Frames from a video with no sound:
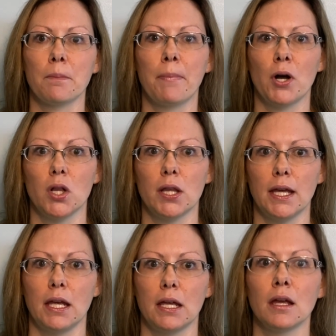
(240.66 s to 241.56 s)

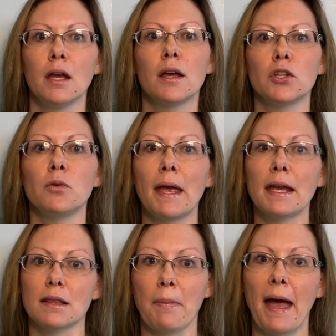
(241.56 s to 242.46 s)
pulling. You may
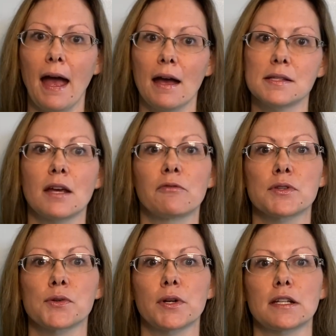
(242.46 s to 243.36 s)
in the past have
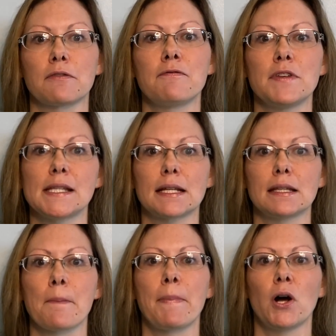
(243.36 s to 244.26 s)
resorted to
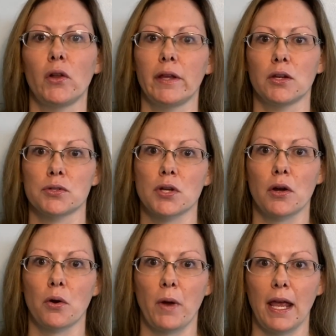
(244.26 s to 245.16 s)
physically pulling your dog
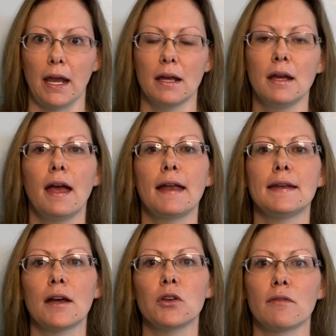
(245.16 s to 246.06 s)
away, and
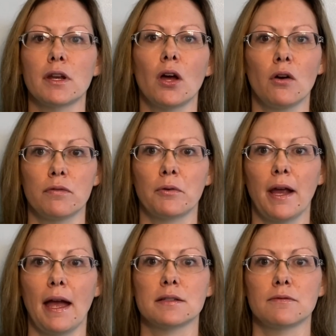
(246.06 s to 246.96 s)
now you have an
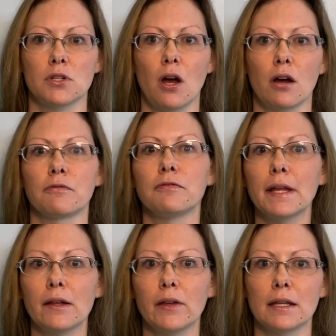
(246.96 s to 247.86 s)
overreactive dog
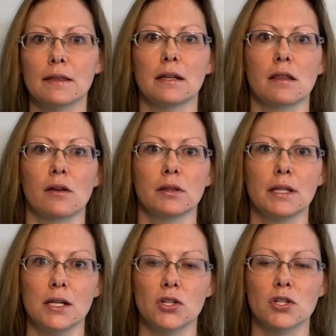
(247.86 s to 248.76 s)
flailing at the end of their
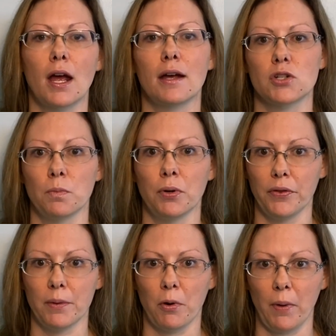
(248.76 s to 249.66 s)
leash as you pull
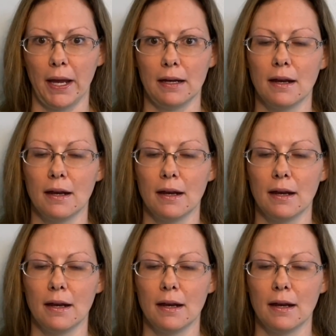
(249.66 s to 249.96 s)
them away.